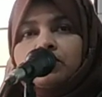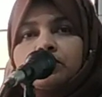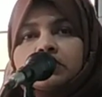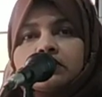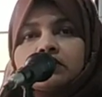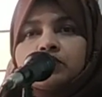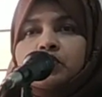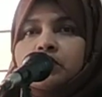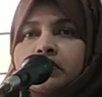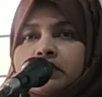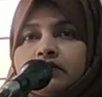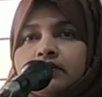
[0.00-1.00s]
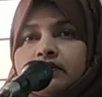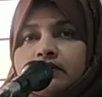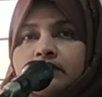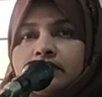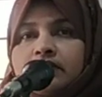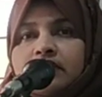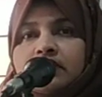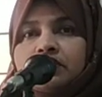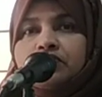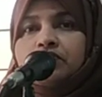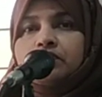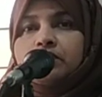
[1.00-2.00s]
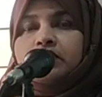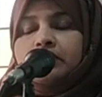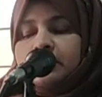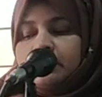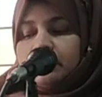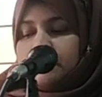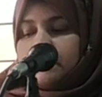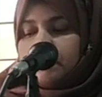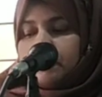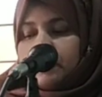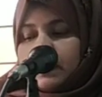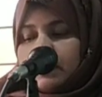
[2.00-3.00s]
Ramadan Mubarak and good morning.